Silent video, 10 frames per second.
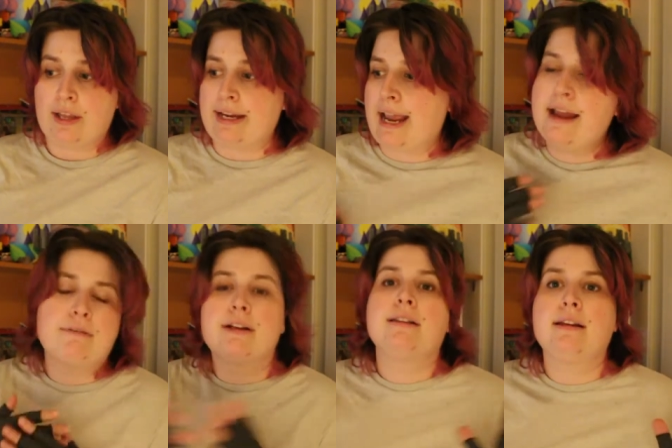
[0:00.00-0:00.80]
Like
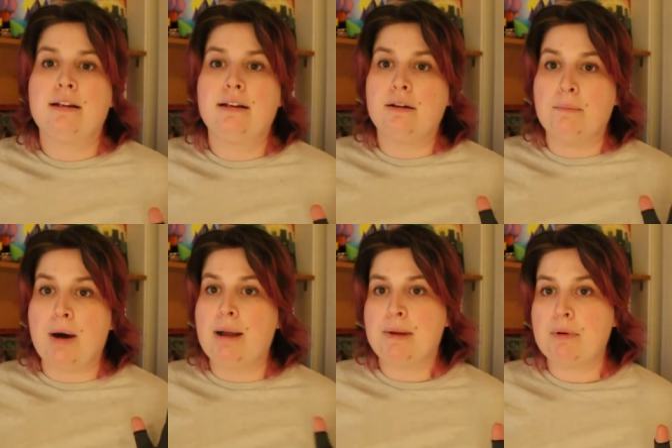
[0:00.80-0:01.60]
everything
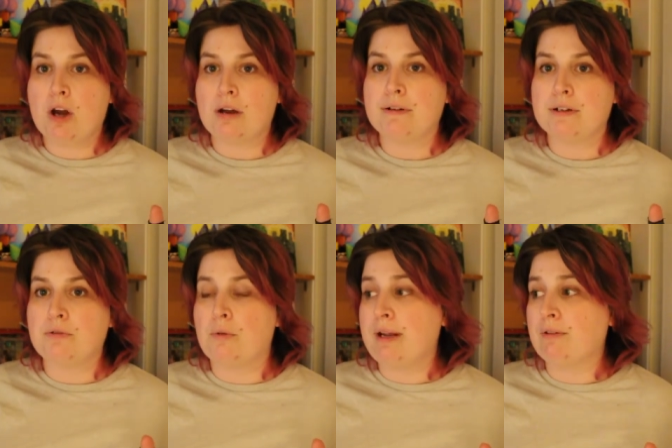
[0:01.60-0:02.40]
might be perfect
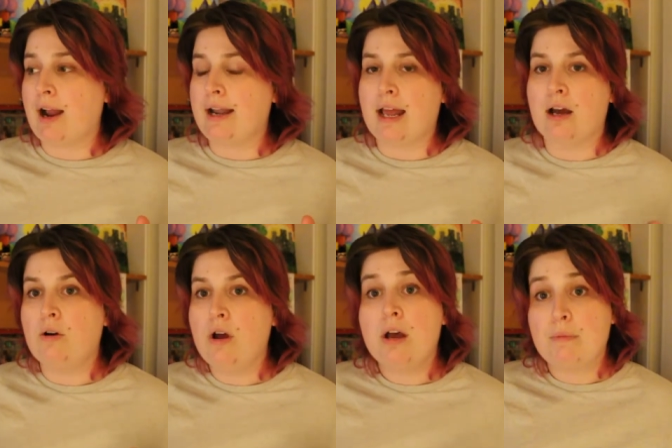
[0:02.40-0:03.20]
for me right now,